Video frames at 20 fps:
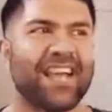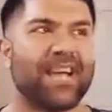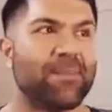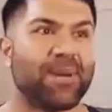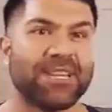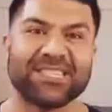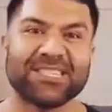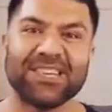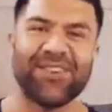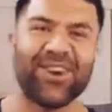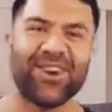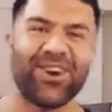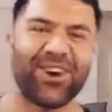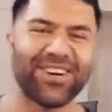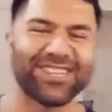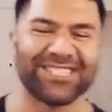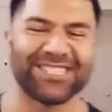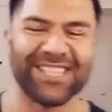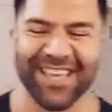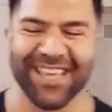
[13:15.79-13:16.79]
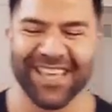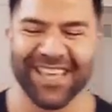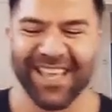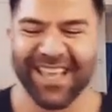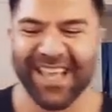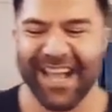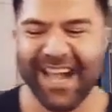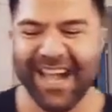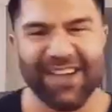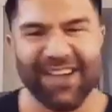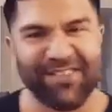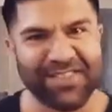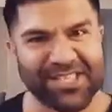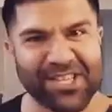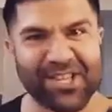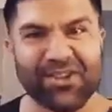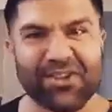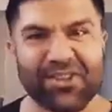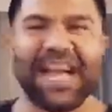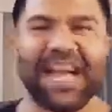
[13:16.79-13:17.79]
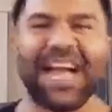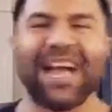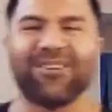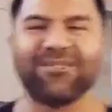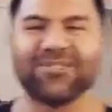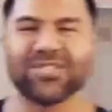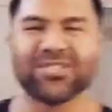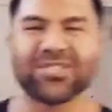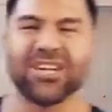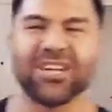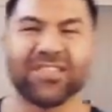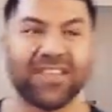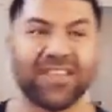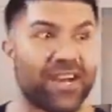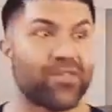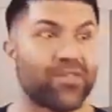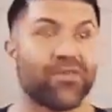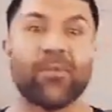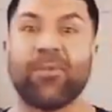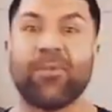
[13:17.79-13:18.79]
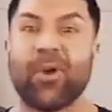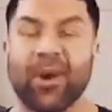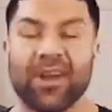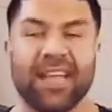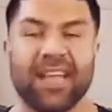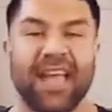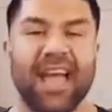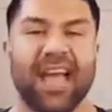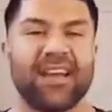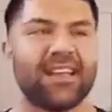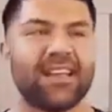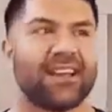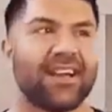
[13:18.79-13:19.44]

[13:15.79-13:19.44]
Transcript: At my seminars, I have this little lounge that I throw a party at,